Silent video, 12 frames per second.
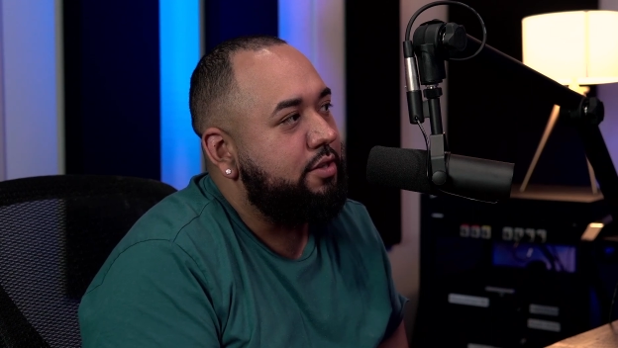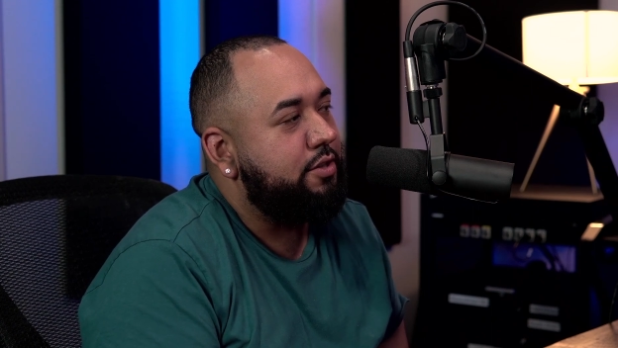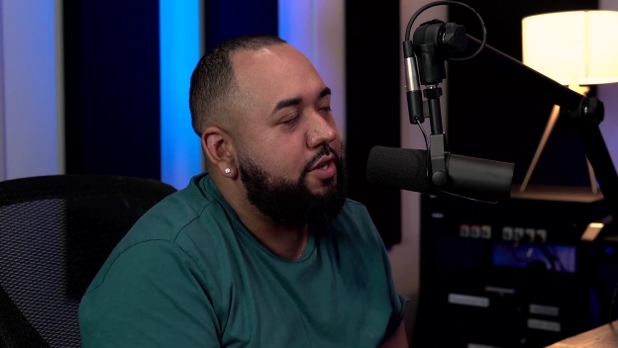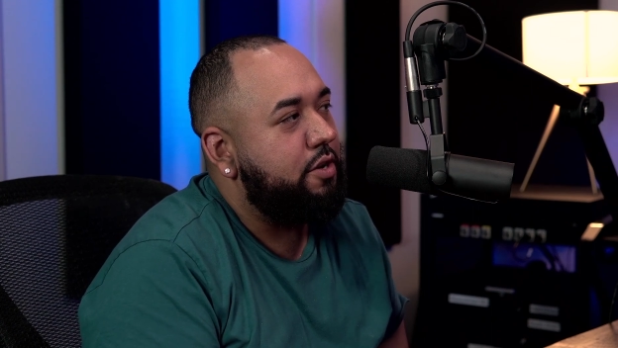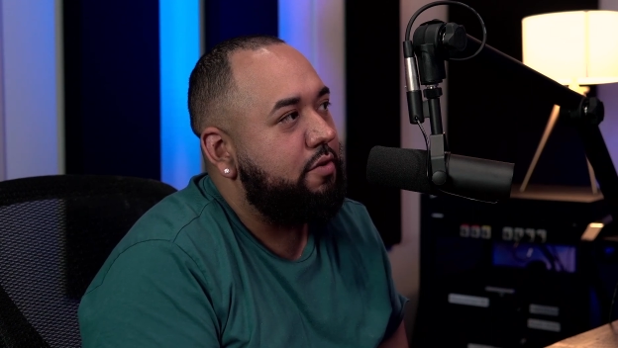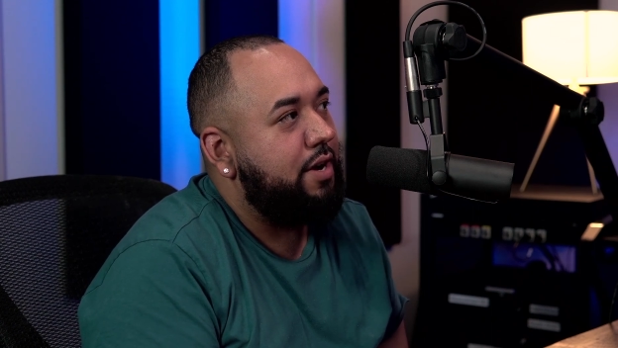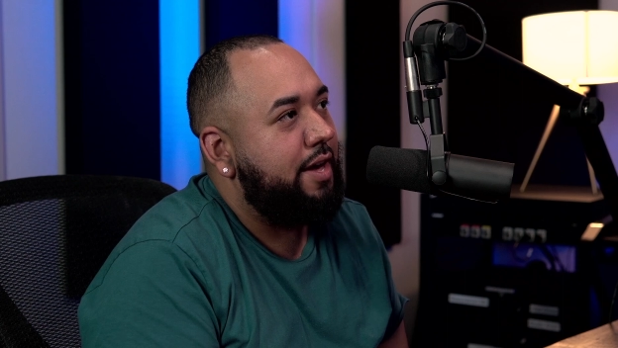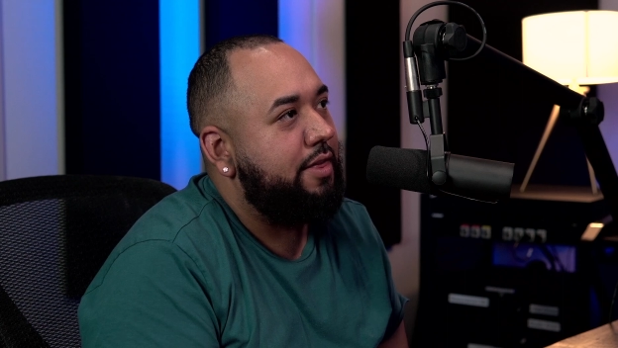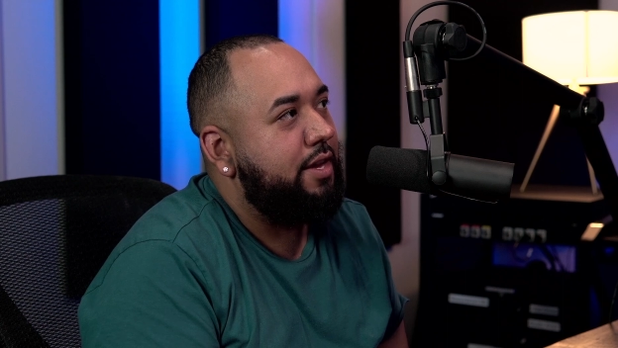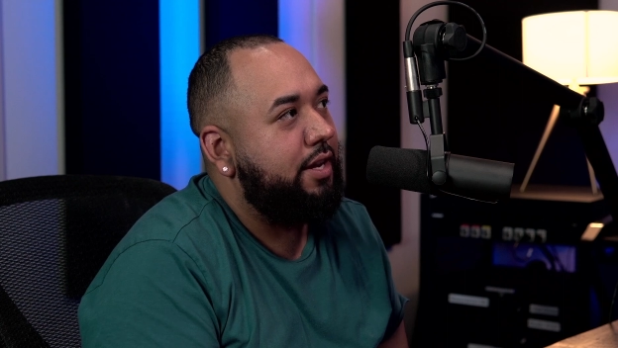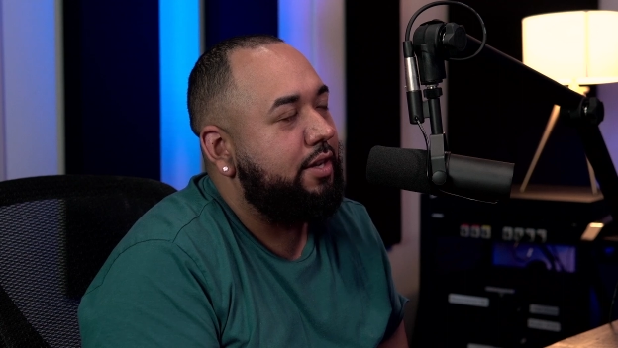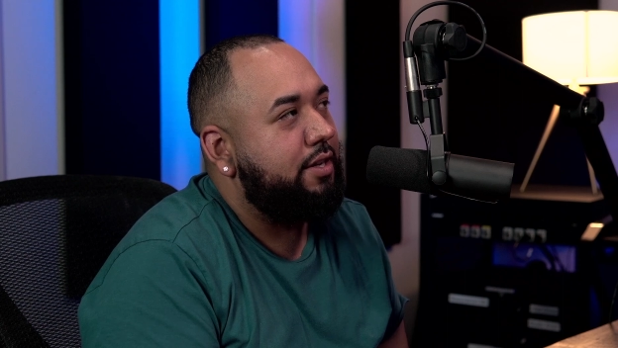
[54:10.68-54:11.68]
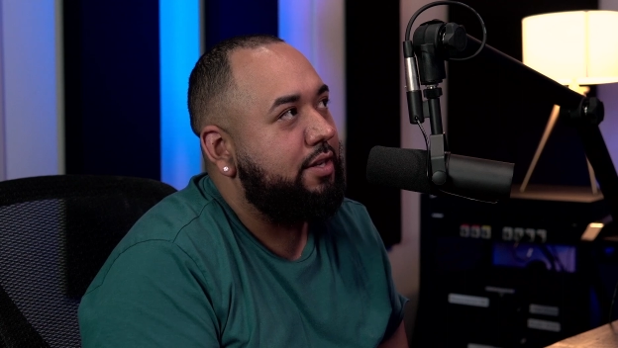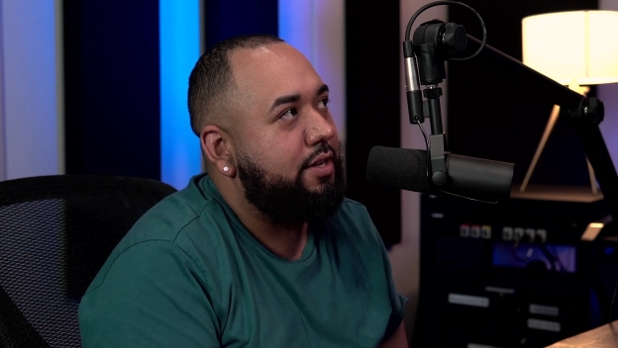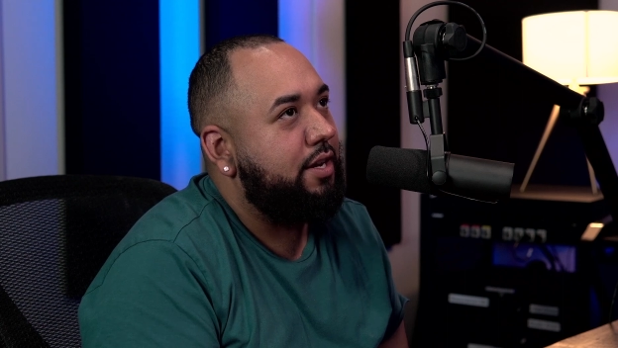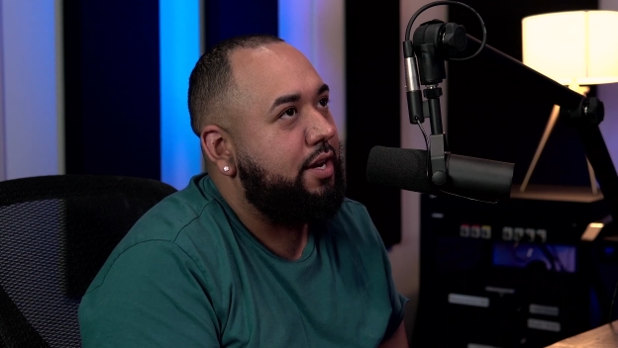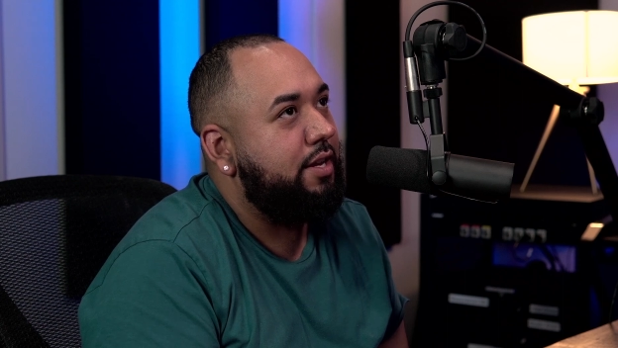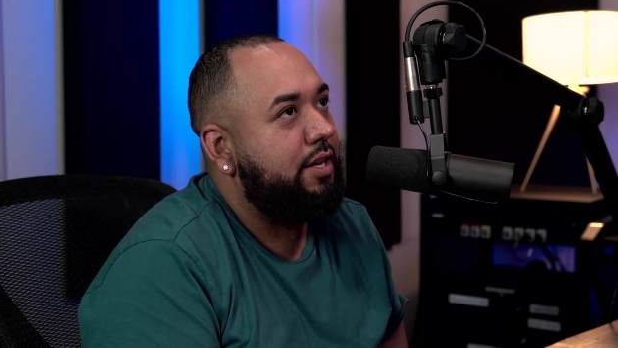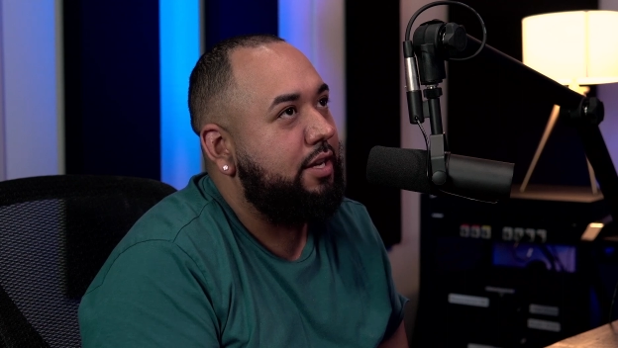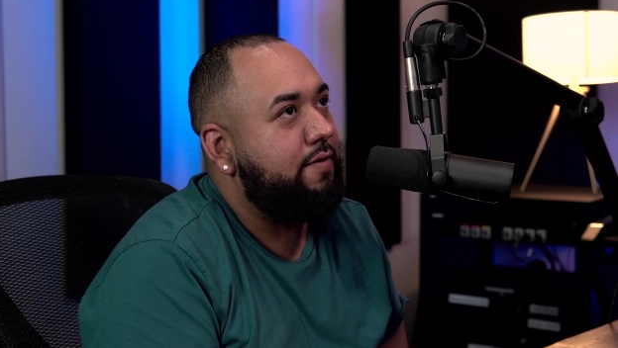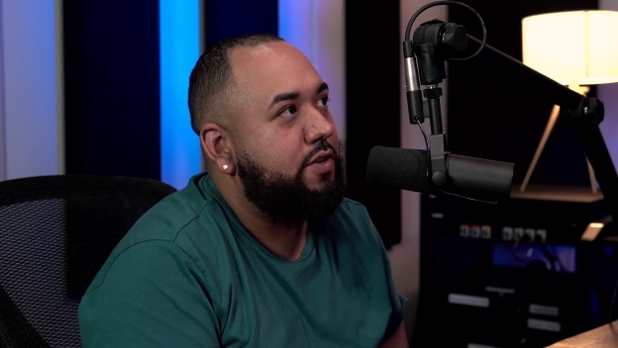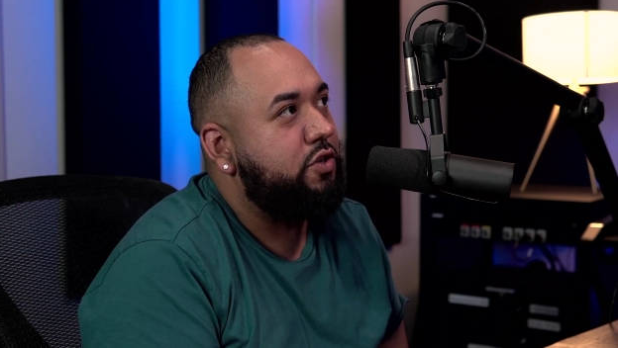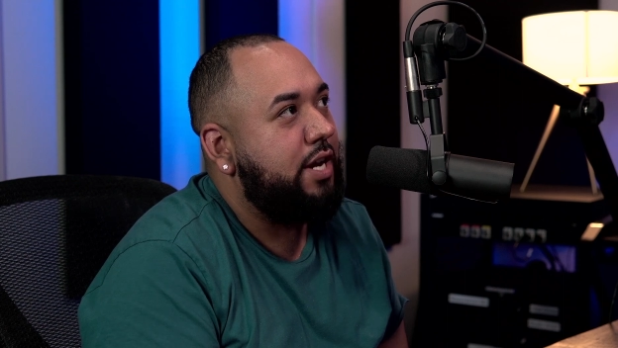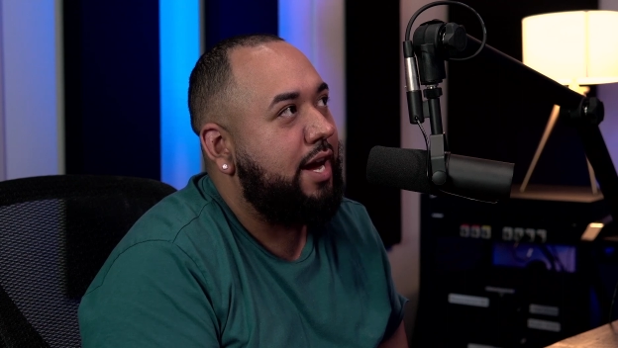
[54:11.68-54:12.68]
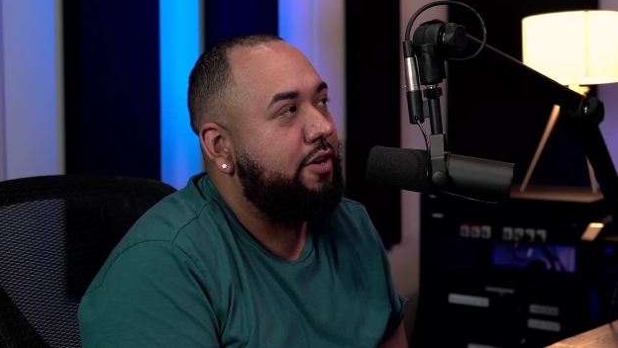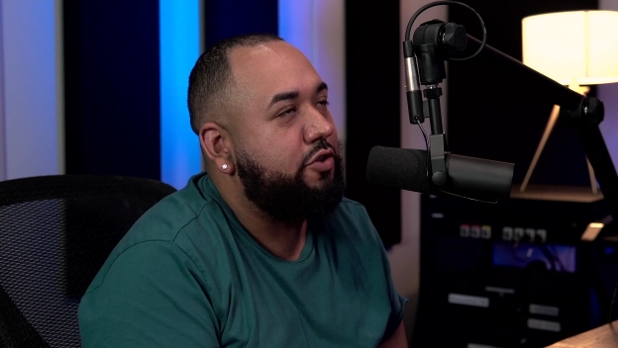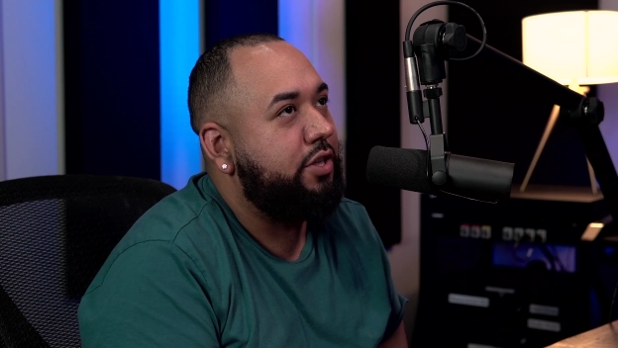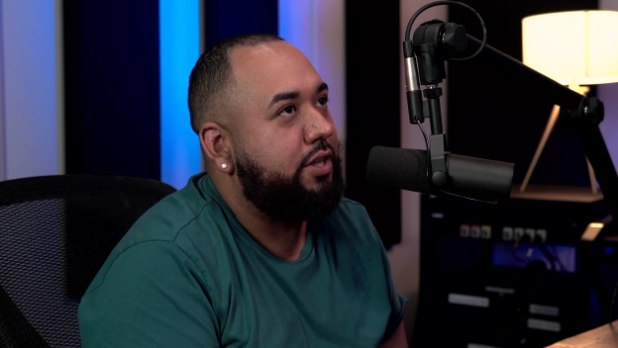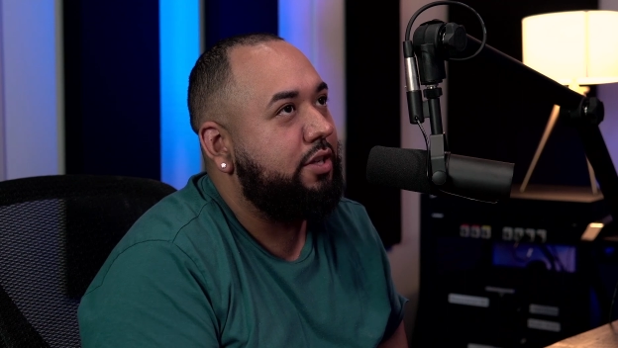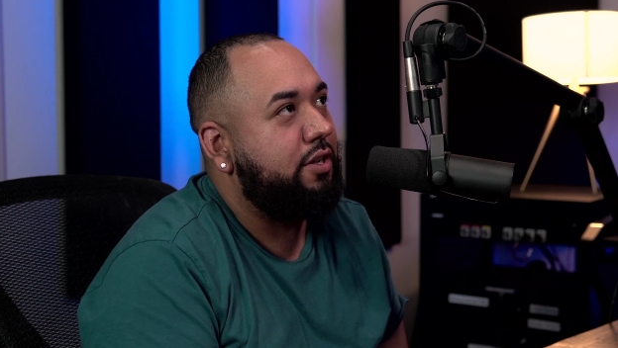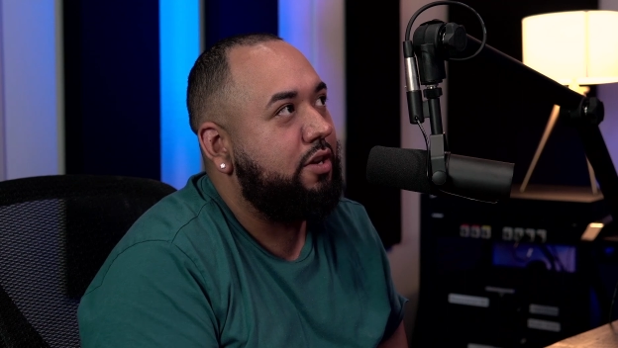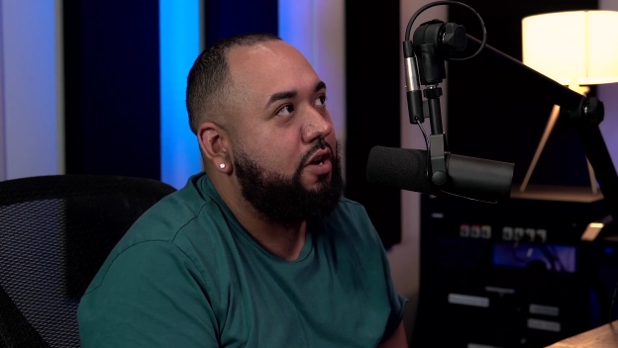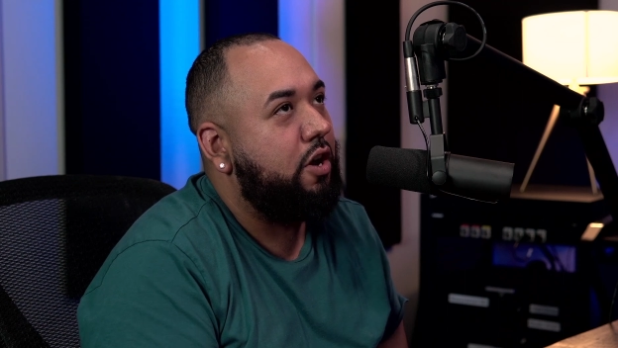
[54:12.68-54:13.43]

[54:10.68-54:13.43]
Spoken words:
So I think even challenging